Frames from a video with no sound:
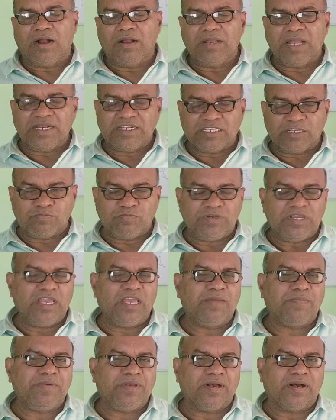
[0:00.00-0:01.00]
Its
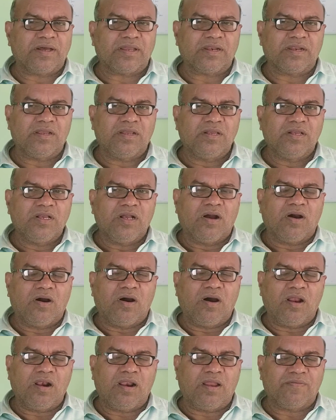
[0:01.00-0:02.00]
behavior,
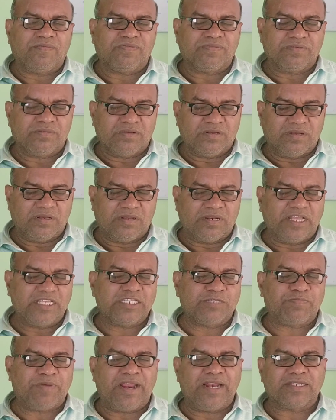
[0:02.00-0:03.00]
all of
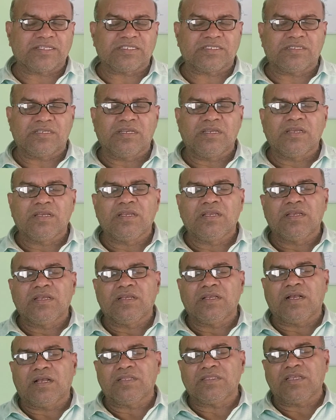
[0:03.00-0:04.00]
respects,
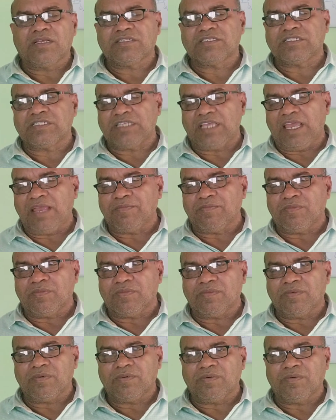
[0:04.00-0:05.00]
the
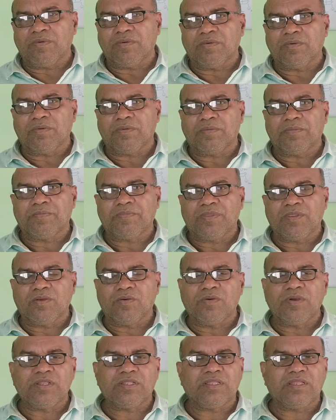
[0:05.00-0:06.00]
same
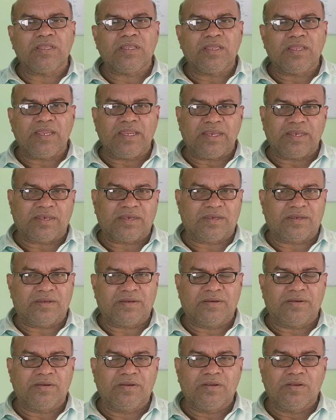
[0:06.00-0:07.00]
with it.
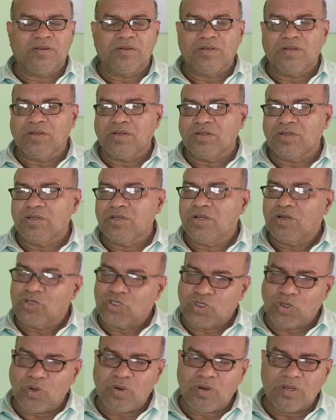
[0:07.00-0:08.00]

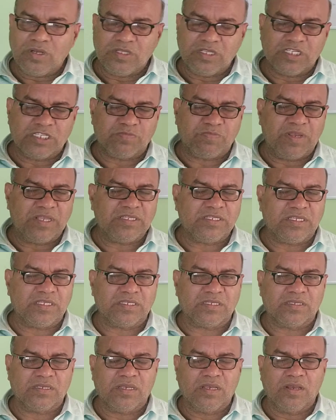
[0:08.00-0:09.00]
So this
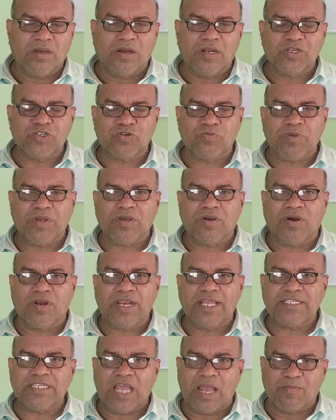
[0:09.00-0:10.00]
species also be called
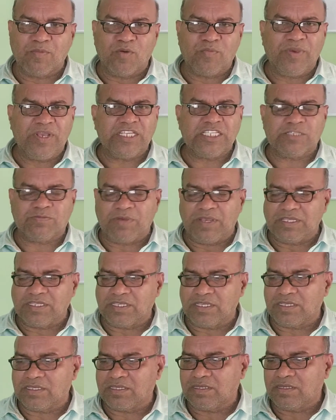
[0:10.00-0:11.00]
as amoebic
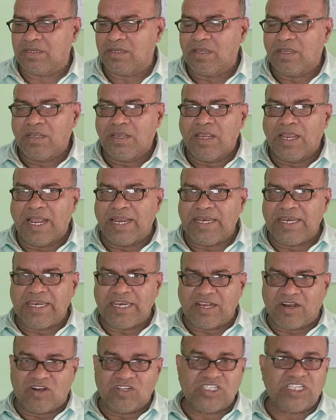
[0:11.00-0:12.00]
species, and
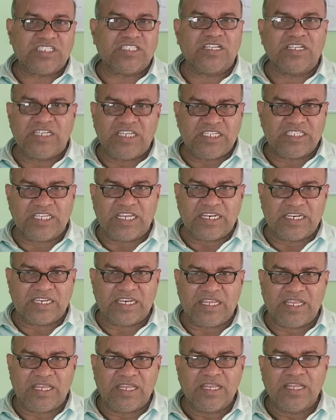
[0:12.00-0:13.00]
it causes the
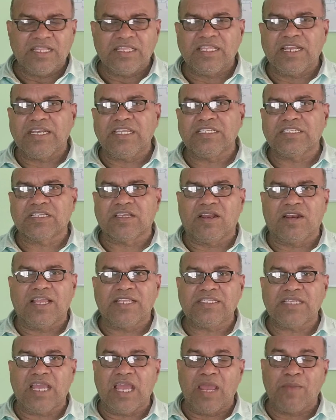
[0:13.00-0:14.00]
dysentery that is called
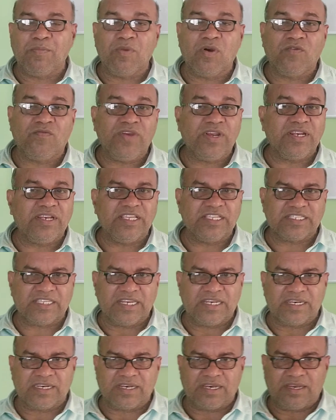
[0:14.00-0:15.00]
as amoebic
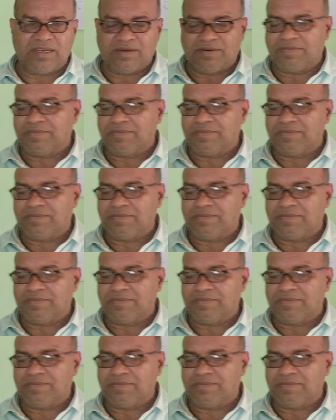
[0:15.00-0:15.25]
dysentery.